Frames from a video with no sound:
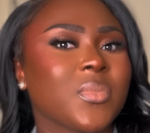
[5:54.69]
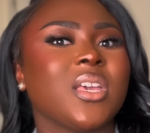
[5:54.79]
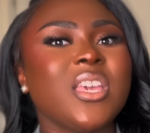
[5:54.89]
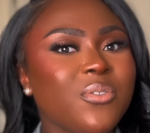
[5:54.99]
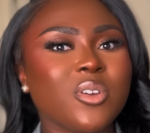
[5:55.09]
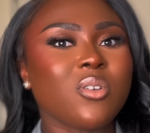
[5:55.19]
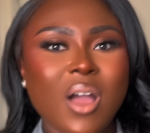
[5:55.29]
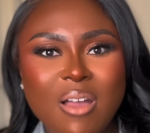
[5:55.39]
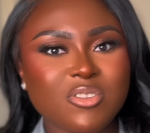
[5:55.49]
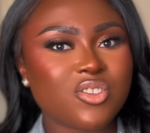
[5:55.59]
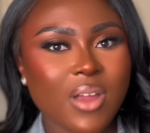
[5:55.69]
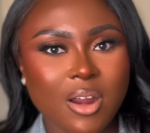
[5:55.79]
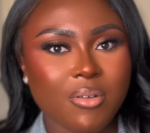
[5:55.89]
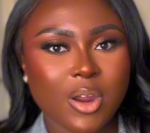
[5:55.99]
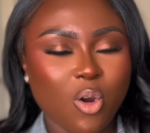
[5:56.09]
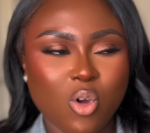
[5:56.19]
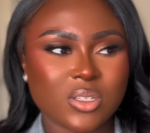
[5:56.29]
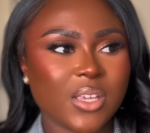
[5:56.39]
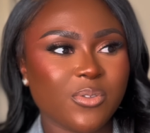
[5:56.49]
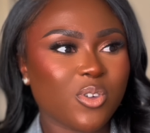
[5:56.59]
If you don't have track records,
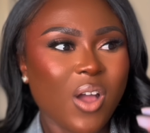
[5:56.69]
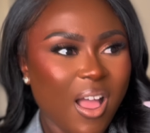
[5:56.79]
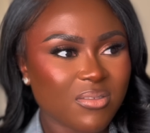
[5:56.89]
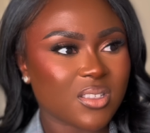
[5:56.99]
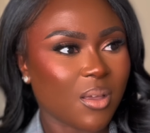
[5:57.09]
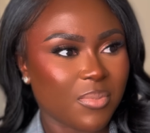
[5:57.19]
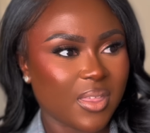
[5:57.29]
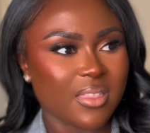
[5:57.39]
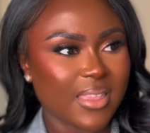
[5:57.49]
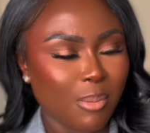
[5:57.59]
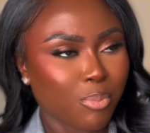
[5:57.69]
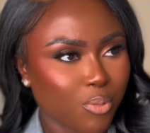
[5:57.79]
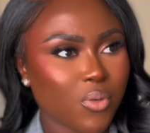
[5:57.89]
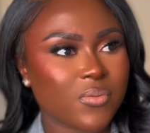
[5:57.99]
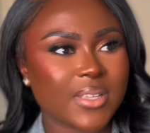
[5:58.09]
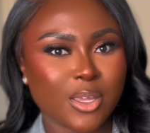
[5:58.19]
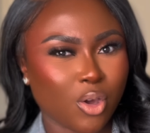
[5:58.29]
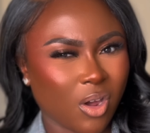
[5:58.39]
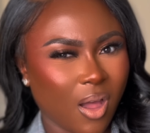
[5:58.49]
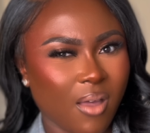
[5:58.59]
if you don't have something that proves that you're
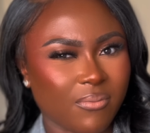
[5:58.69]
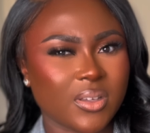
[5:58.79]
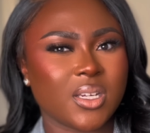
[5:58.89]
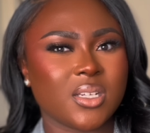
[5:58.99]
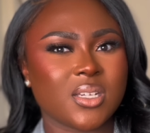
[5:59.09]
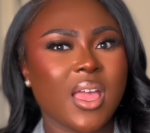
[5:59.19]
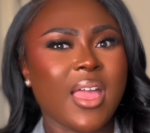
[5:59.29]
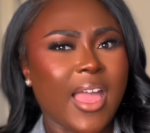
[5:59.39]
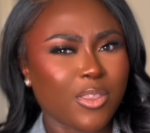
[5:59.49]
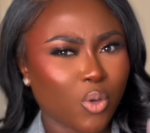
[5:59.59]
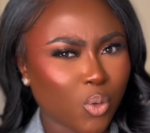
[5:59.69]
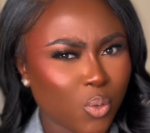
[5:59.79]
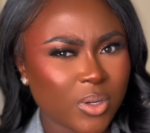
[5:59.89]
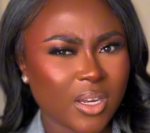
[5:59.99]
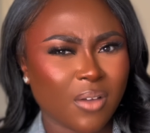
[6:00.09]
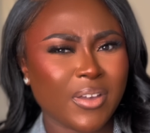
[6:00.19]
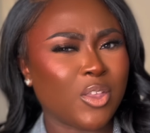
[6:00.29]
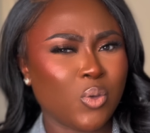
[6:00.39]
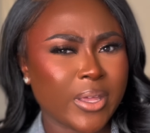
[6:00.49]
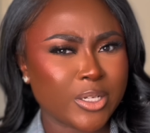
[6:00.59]
confident and you're good enough and
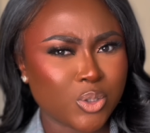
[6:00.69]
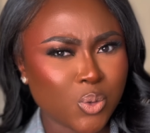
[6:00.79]
you can do